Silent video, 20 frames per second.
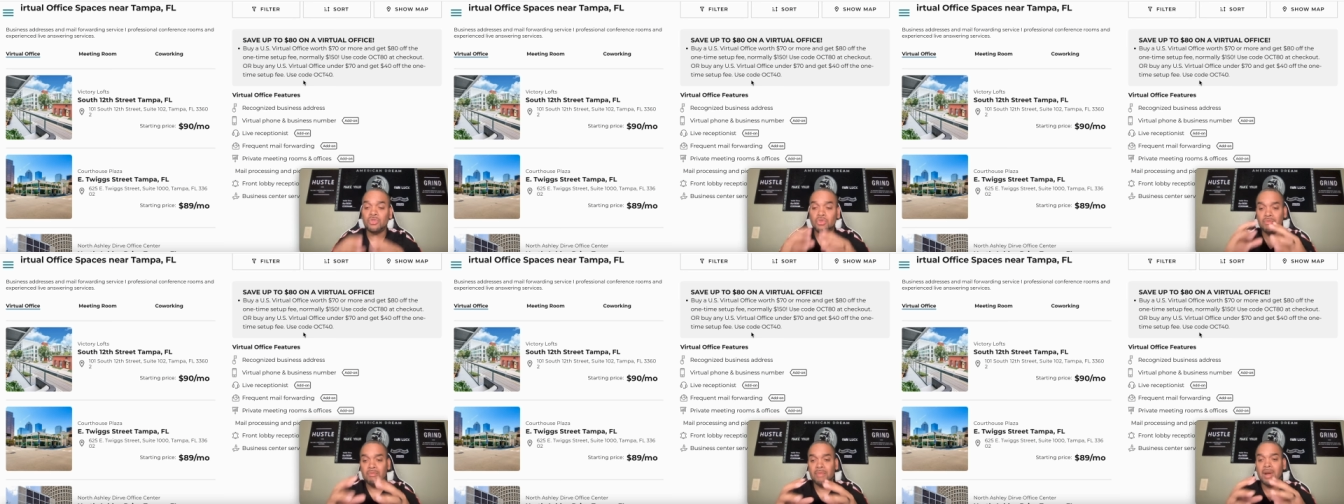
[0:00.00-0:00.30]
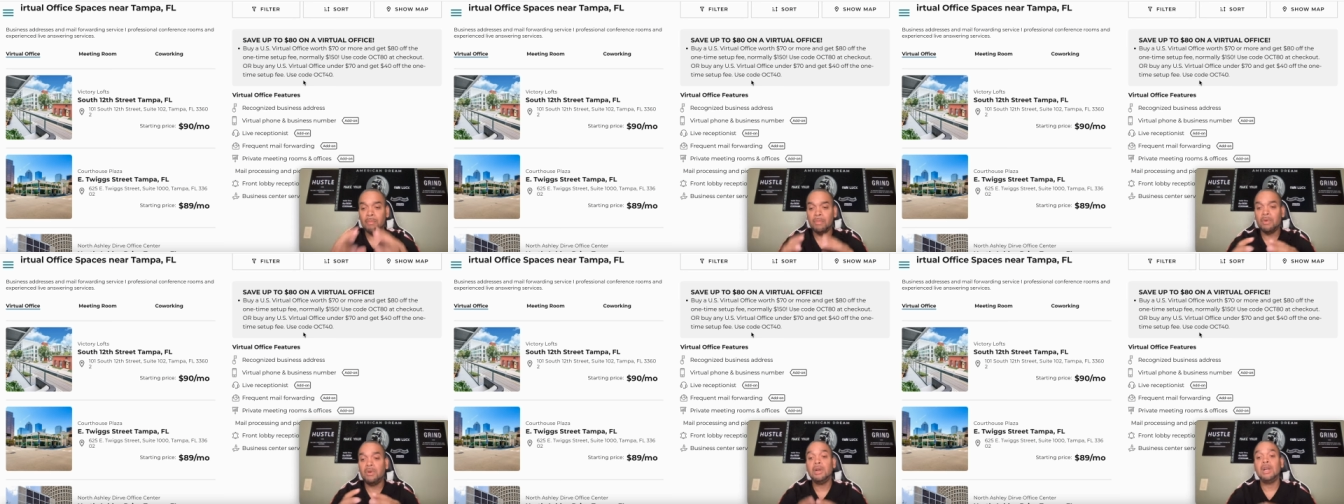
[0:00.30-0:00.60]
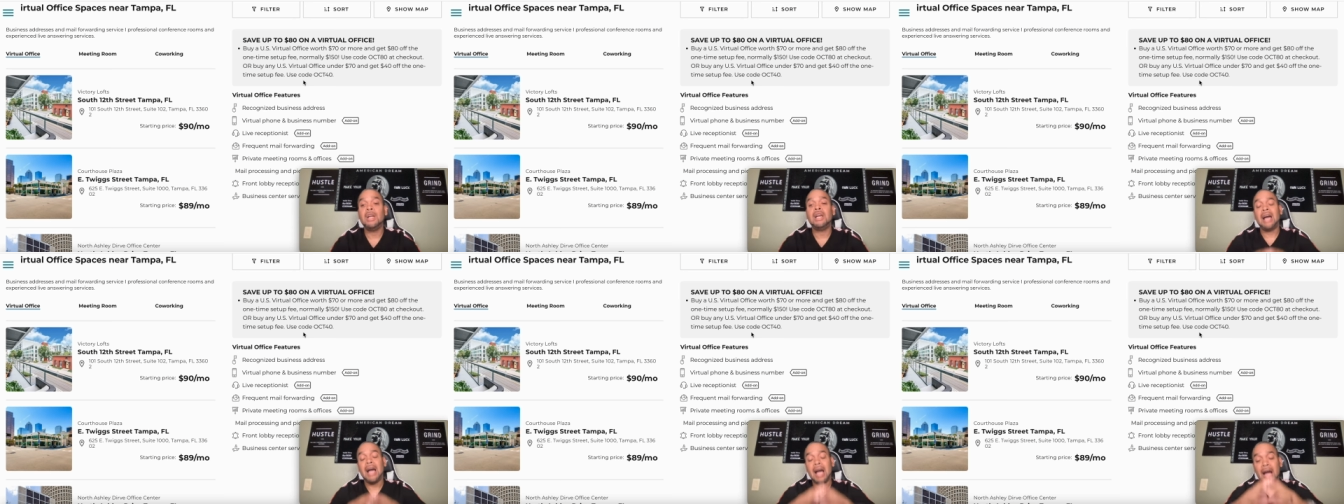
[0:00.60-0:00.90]
Remember,
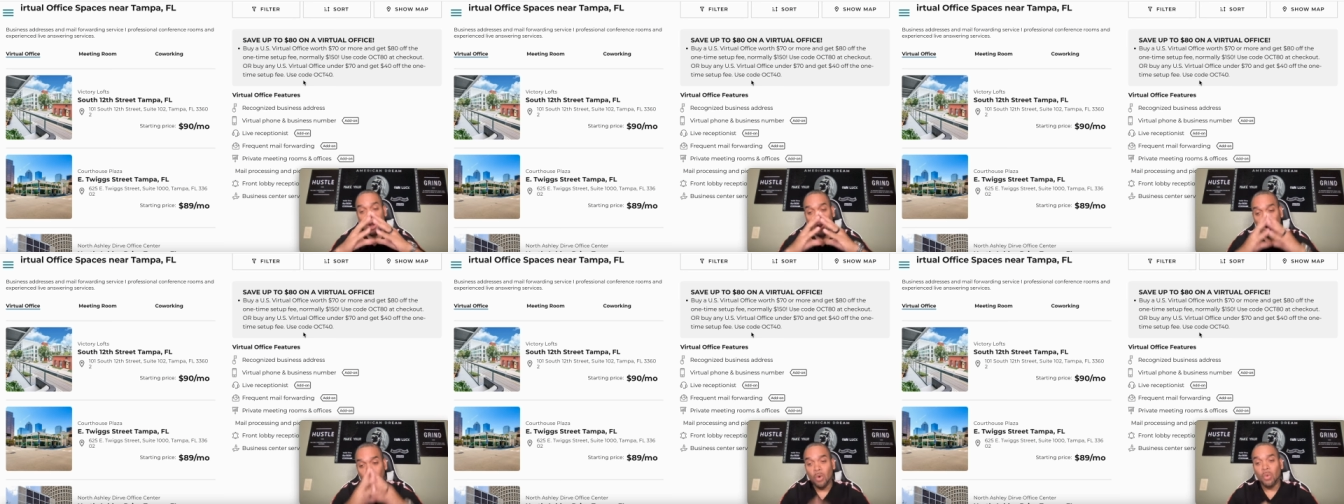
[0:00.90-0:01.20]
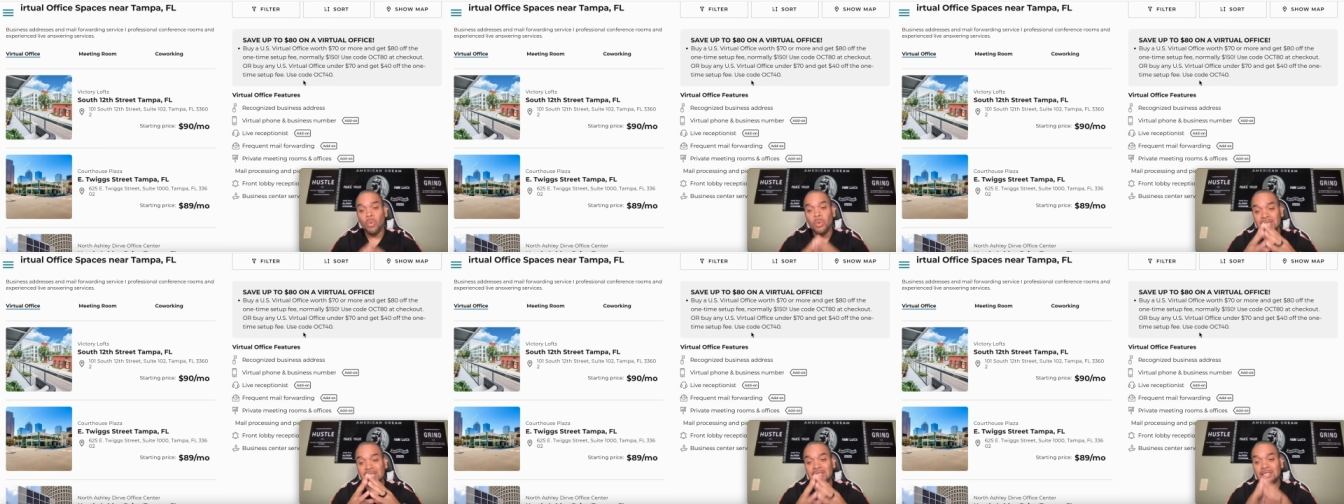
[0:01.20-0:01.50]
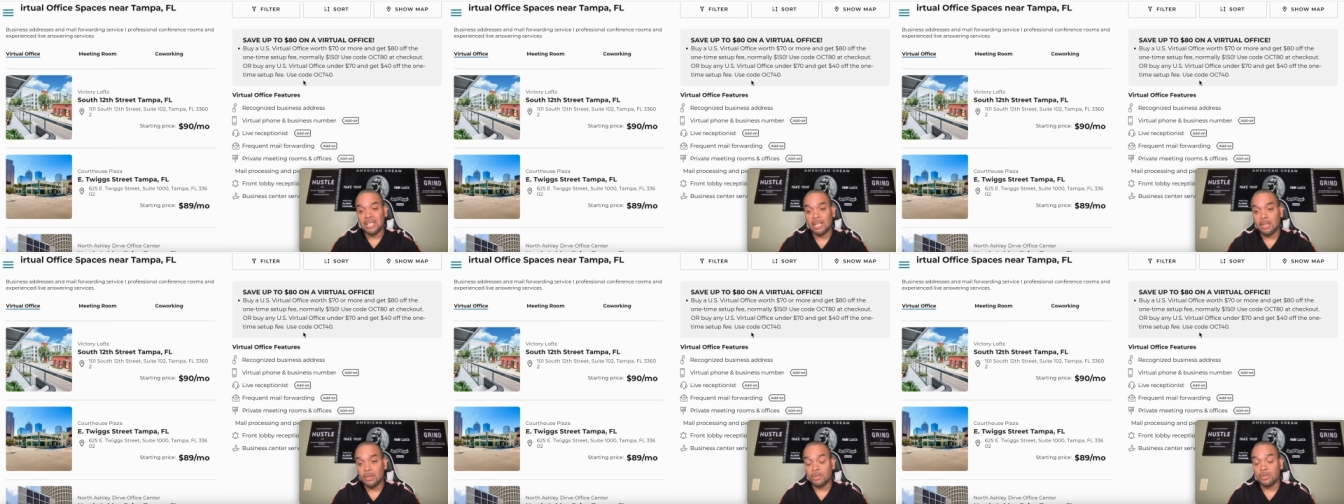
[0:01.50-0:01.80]
I
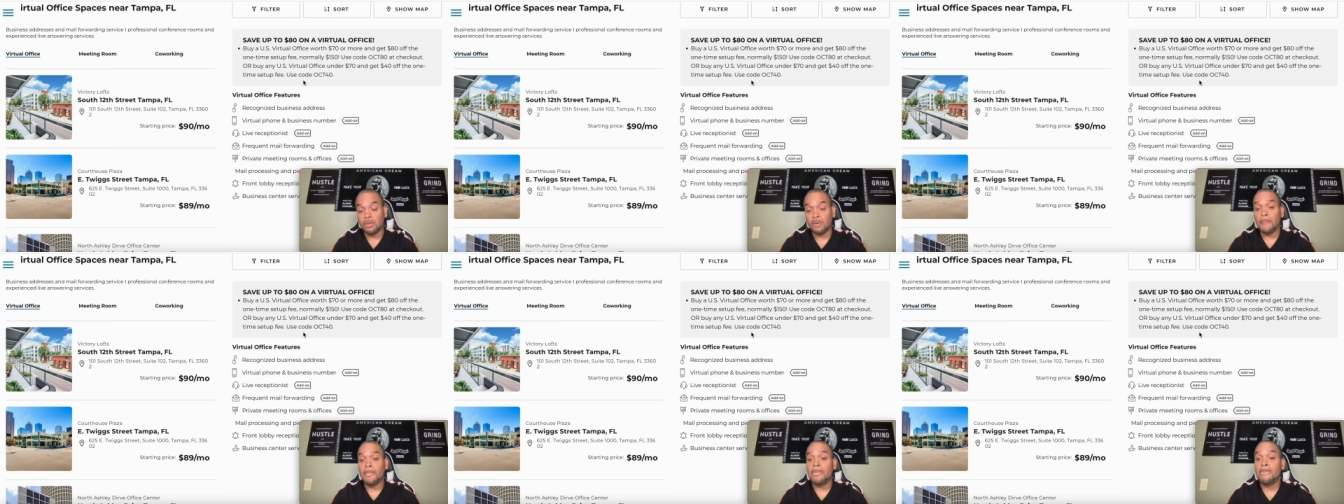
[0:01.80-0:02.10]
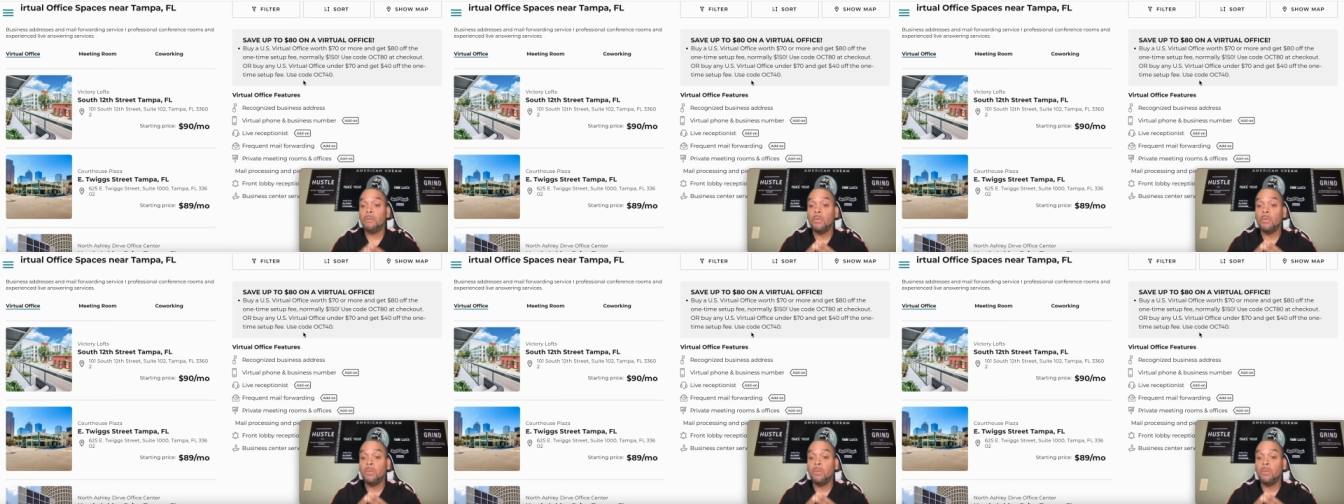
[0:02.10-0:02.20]
always tell you,